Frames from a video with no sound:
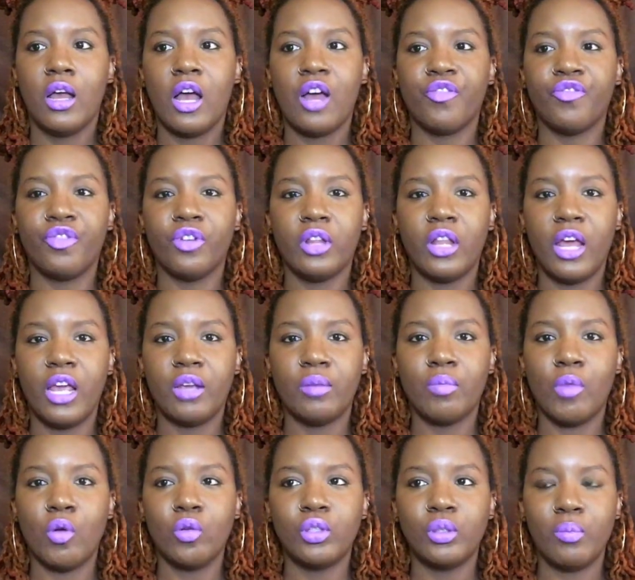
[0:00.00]
I feel like
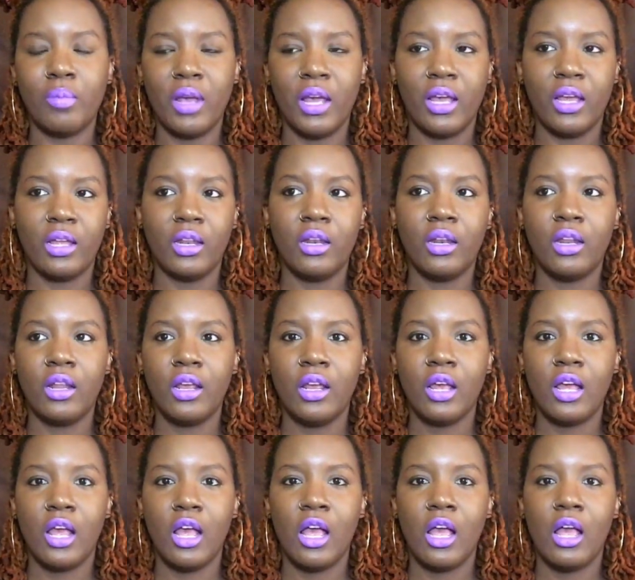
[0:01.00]
most men
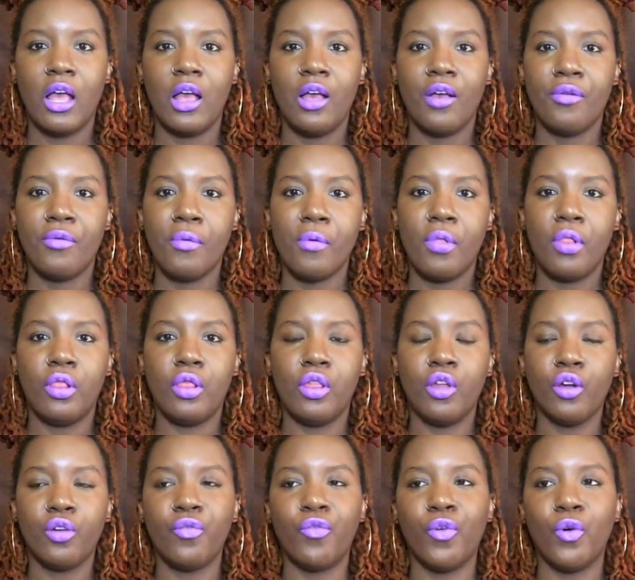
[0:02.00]

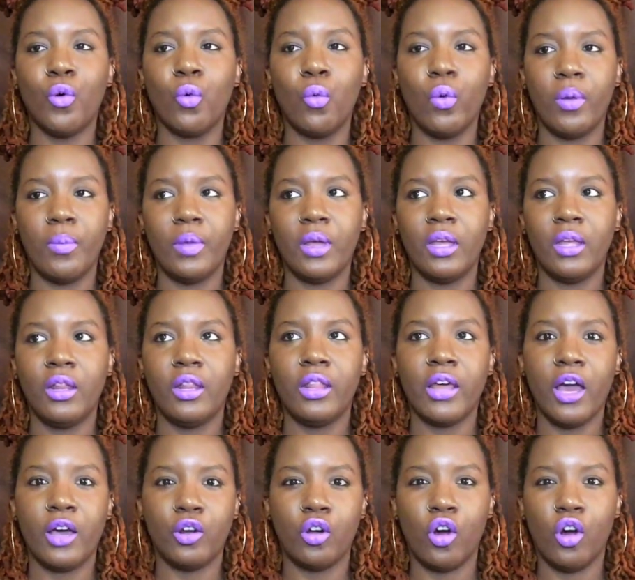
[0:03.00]
look for women
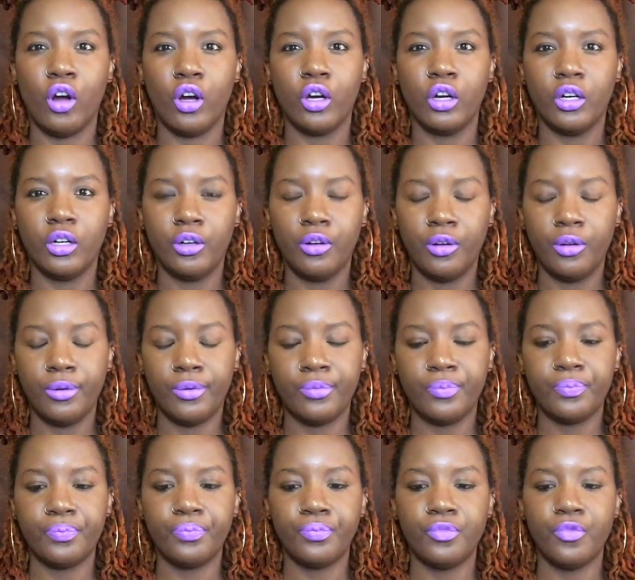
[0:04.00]
that are
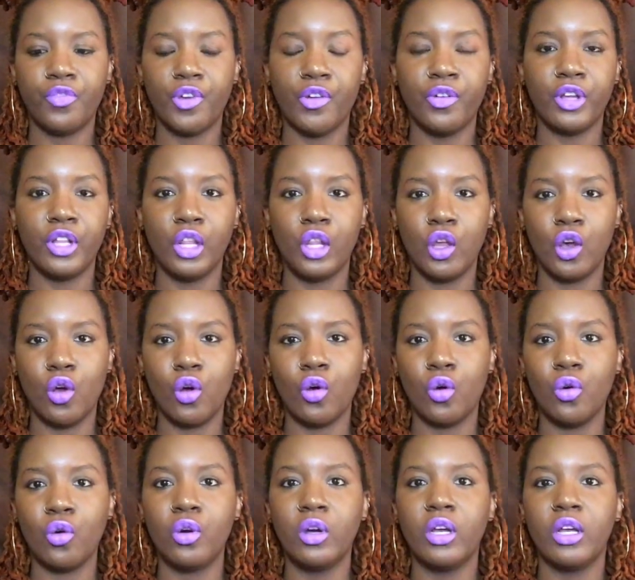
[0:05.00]
very
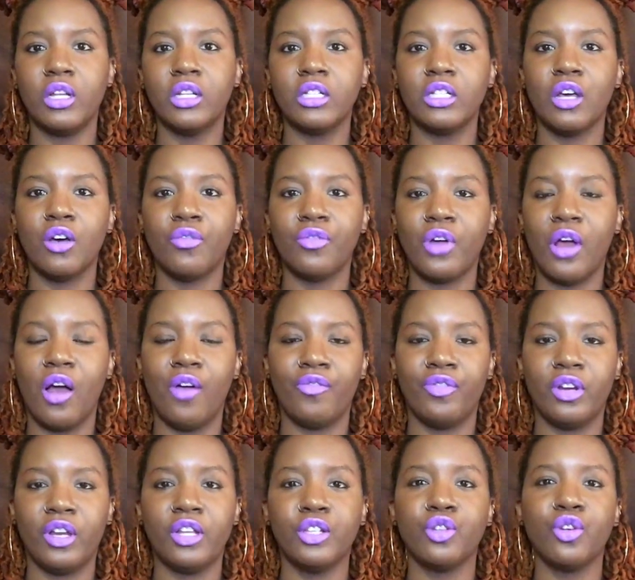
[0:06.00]
low in
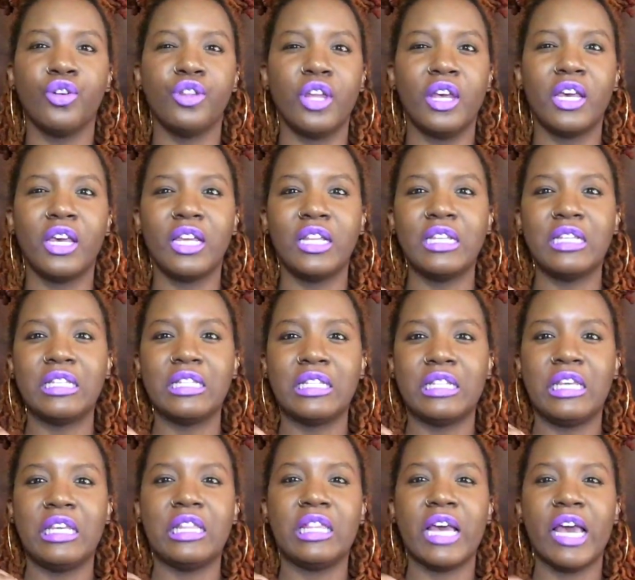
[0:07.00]
self-confidence, or they can
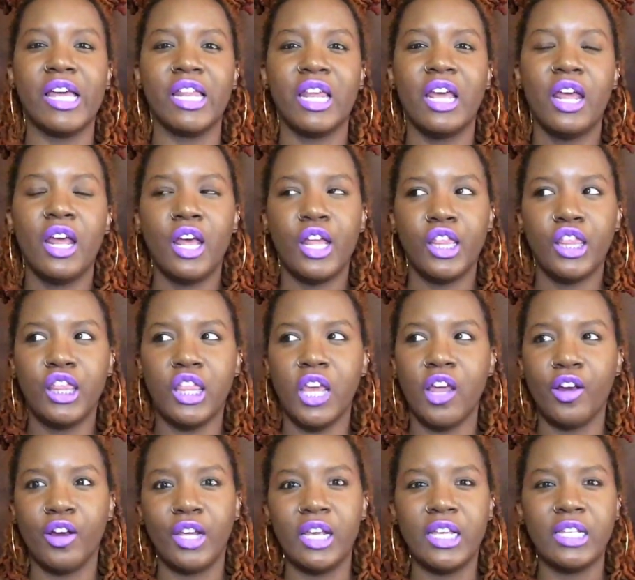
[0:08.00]
see that
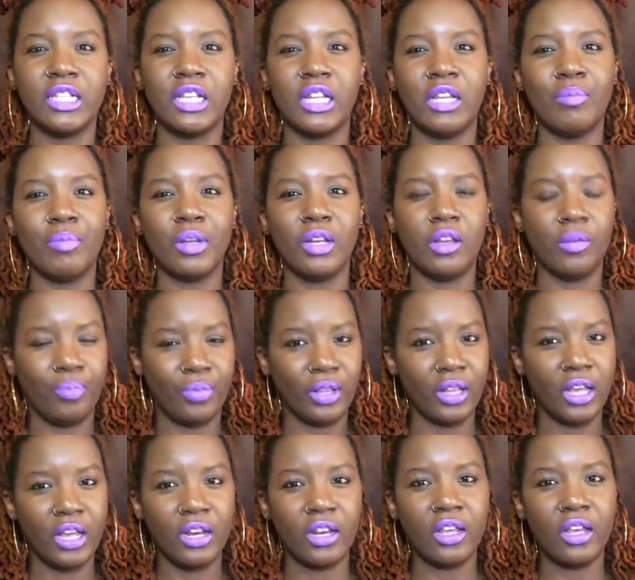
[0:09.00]
they're easily
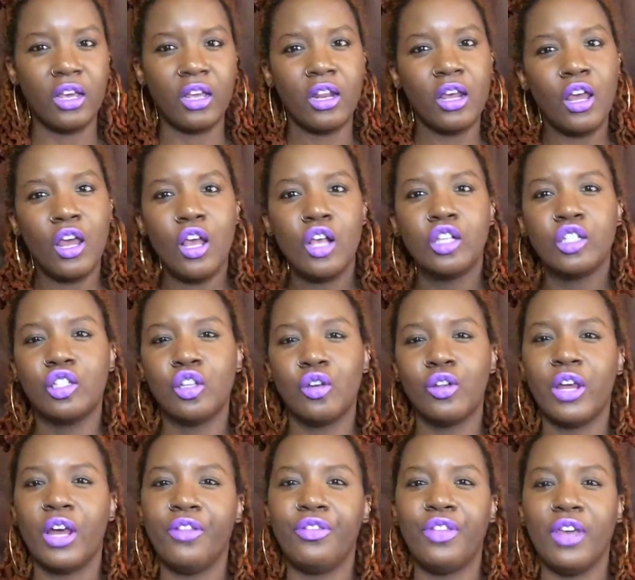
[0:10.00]
manipulated so
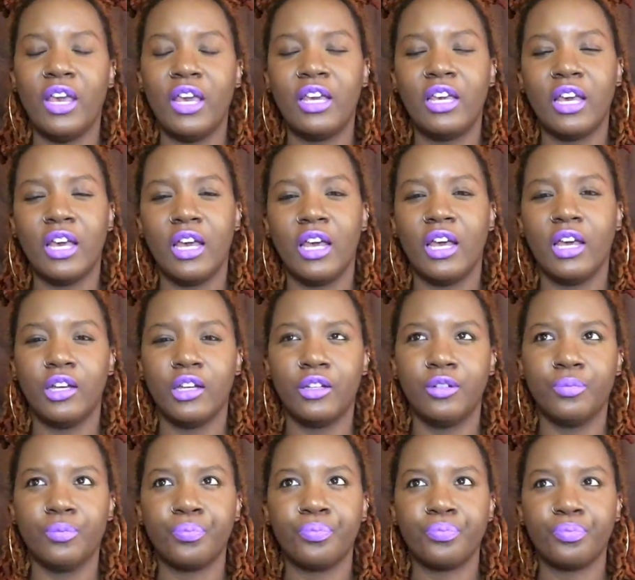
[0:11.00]
that they
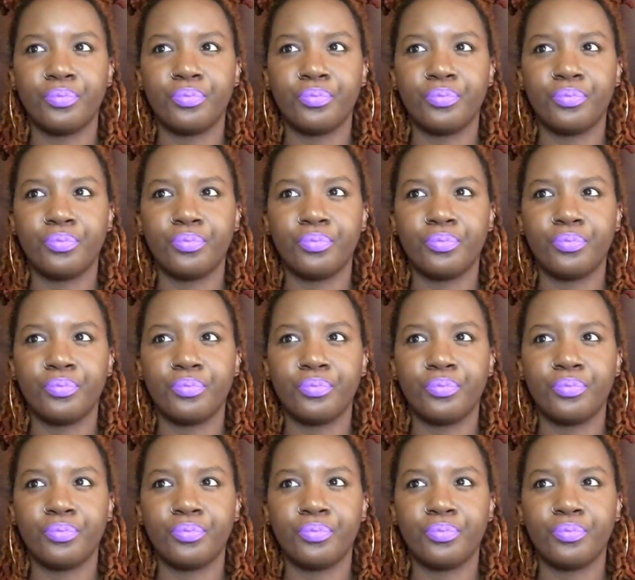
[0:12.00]
can